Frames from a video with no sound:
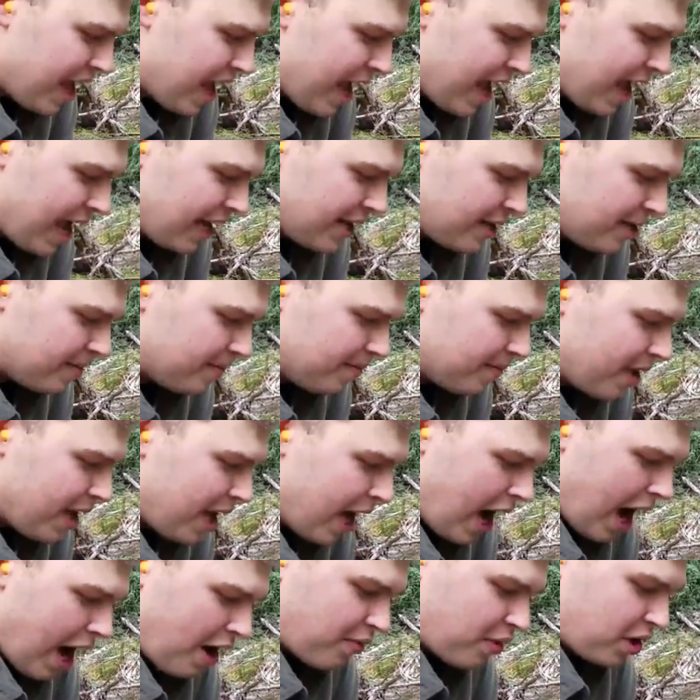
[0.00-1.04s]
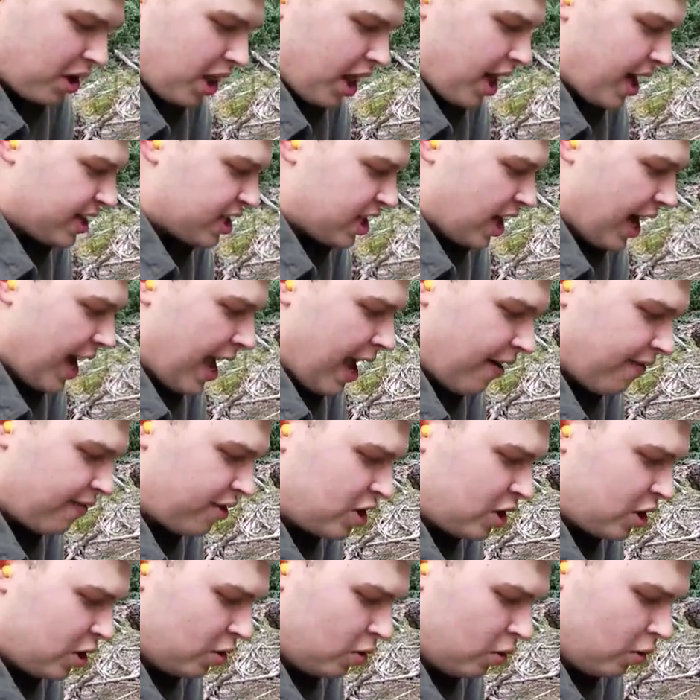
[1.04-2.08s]
and I realized I have
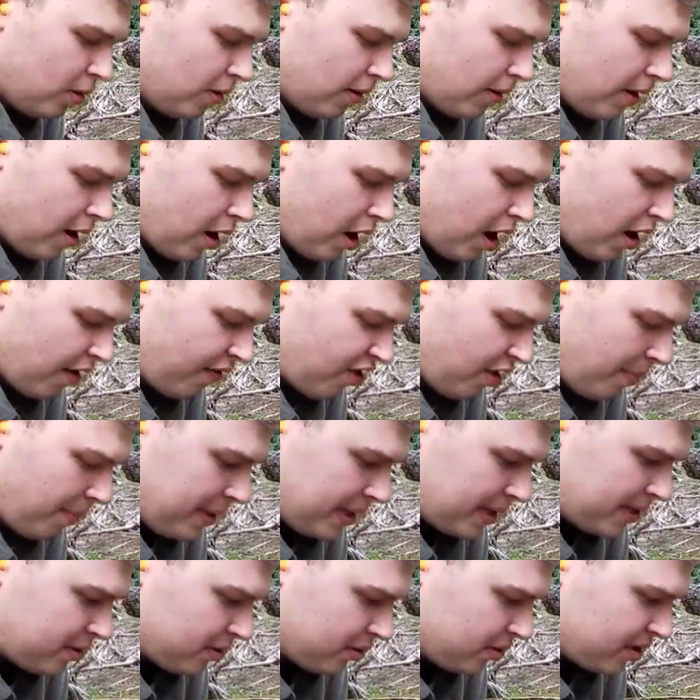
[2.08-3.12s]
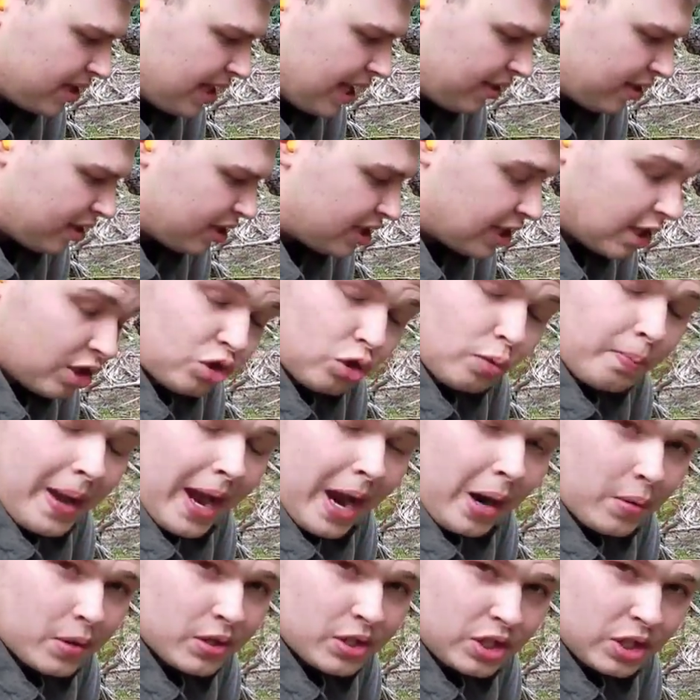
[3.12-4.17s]
two of the pistols that the Central
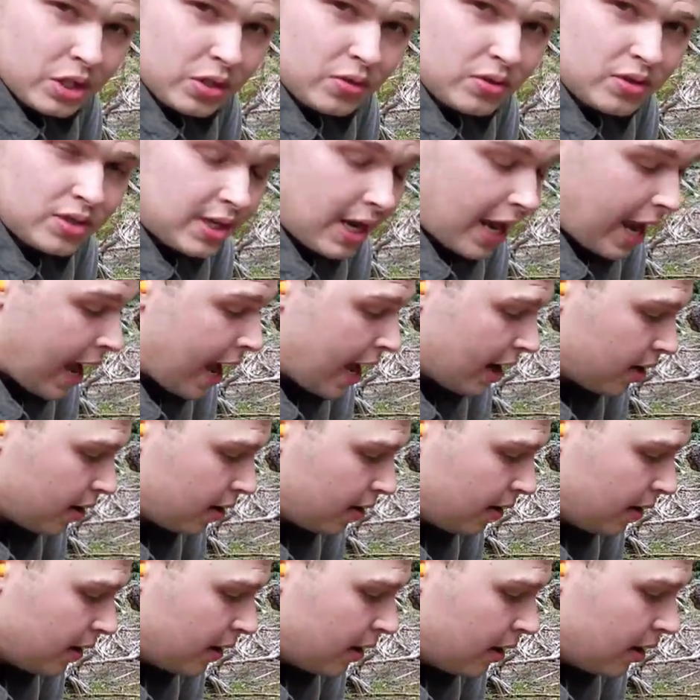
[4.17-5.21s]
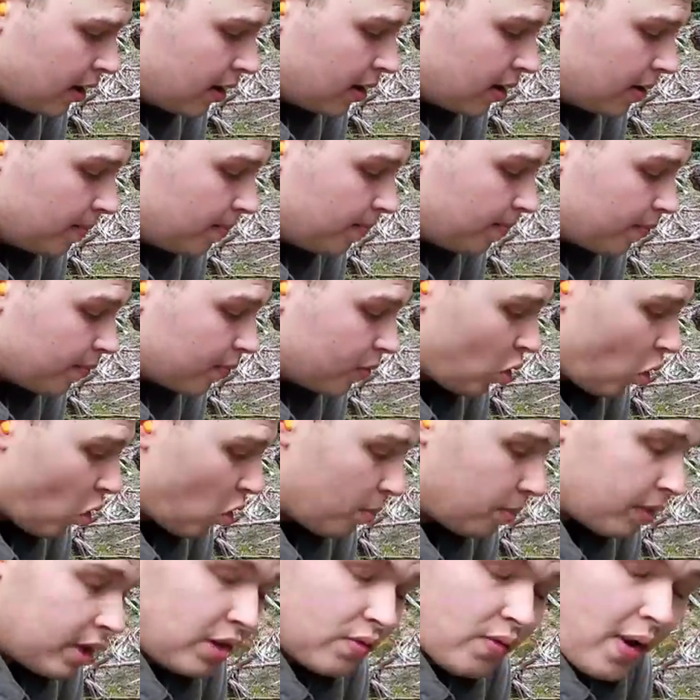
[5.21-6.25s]
Powers used, and
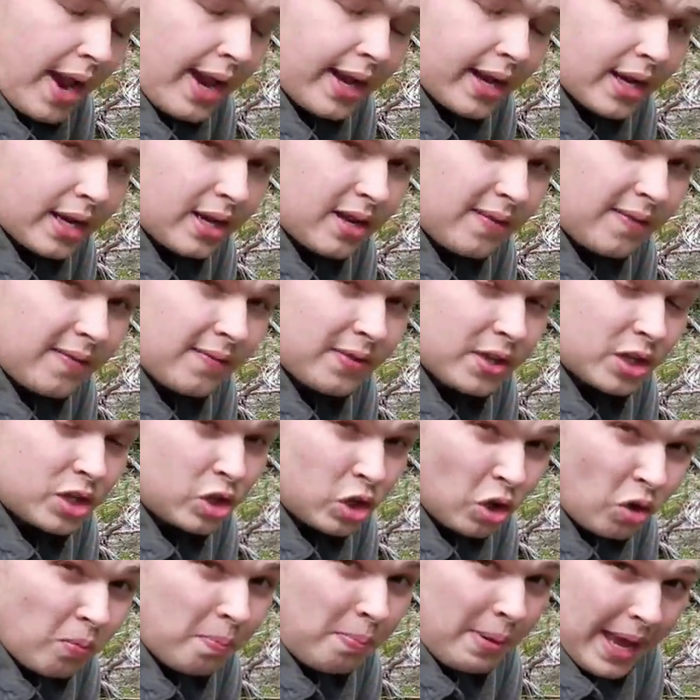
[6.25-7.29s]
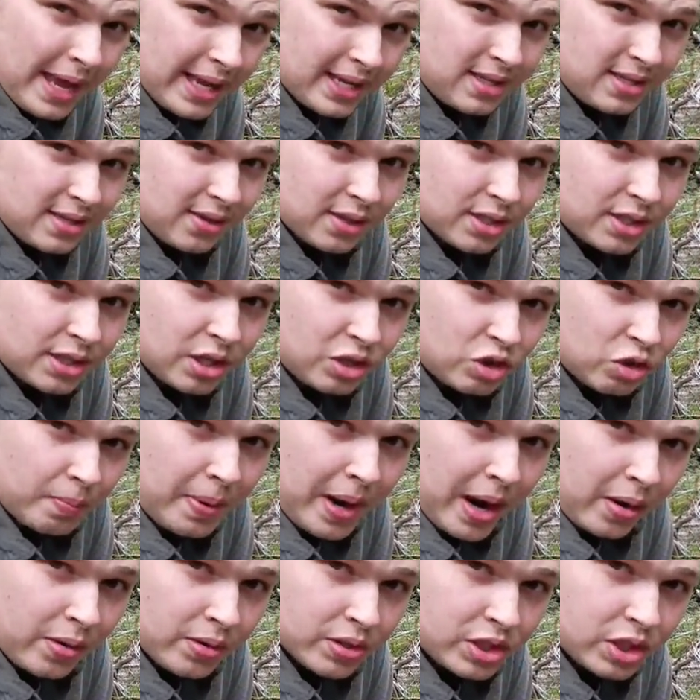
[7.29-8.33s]
normally rated the two best that the Central
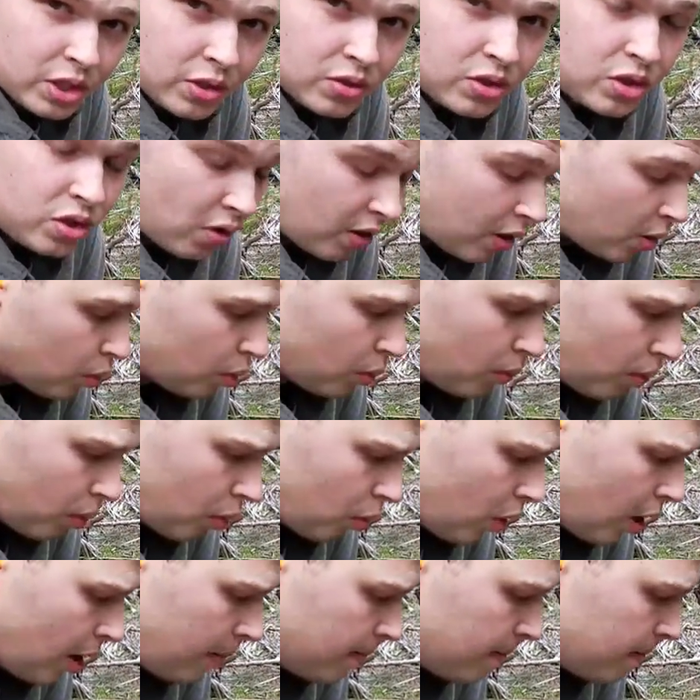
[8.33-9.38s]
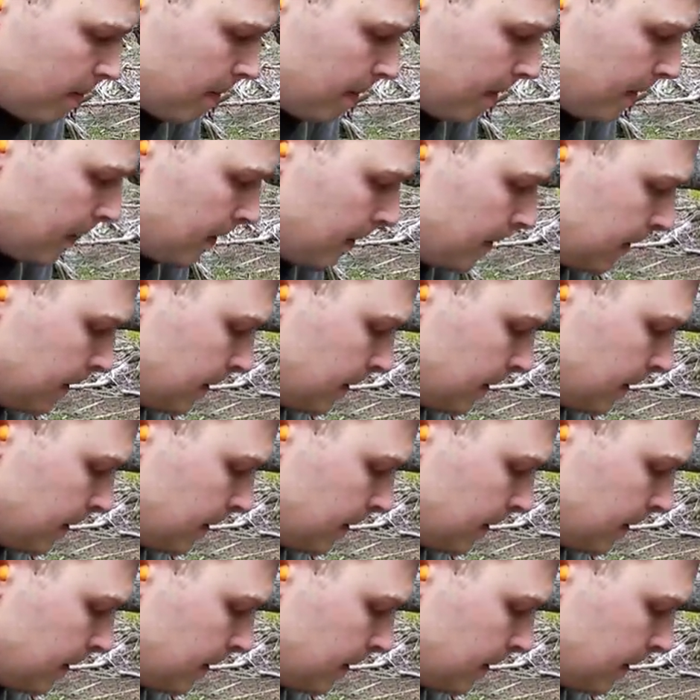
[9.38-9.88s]
Powers used during World War I.